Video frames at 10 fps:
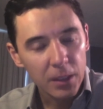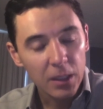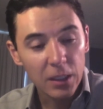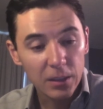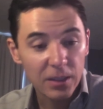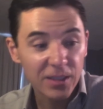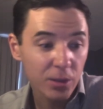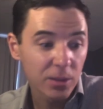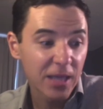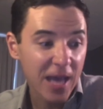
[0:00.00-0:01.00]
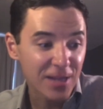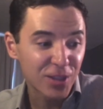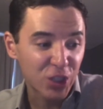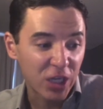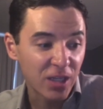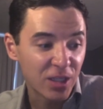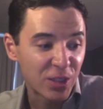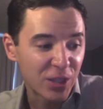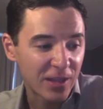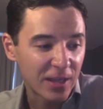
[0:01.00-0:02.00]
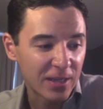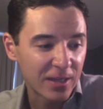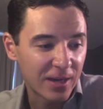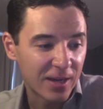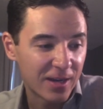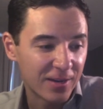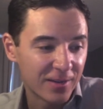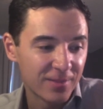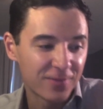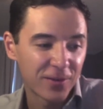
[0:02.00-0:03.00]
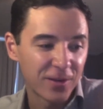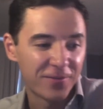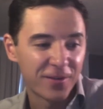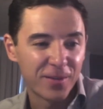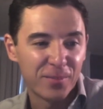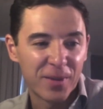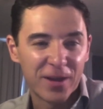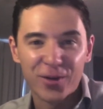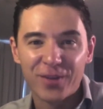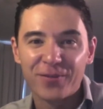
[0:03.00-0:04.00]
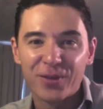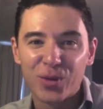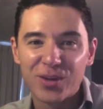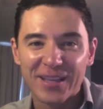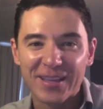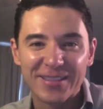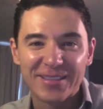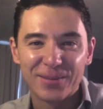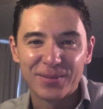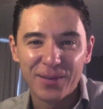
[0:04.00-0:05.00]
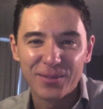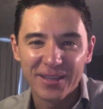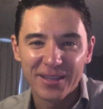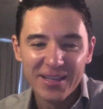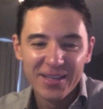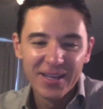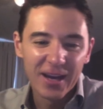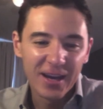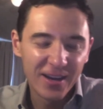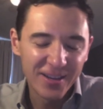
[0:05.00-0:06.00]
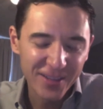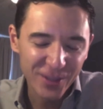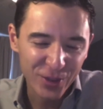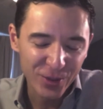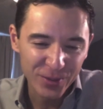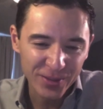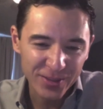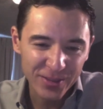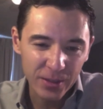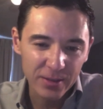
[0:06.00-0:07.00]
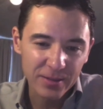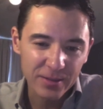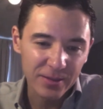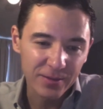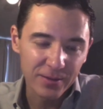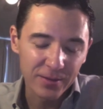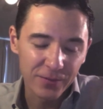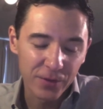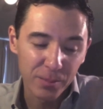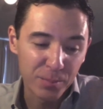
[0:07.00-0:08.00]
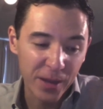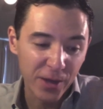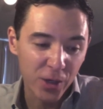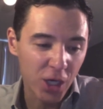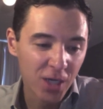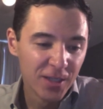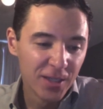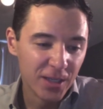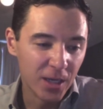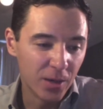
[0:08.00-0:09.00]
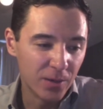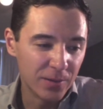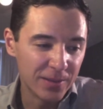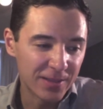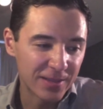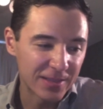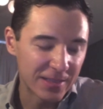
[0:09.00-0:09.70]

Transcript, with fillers: it, it certainly has changed i think uh, for, for the better and for the worse i think mm-hmm. sometimes it uh, you know for the better you know it,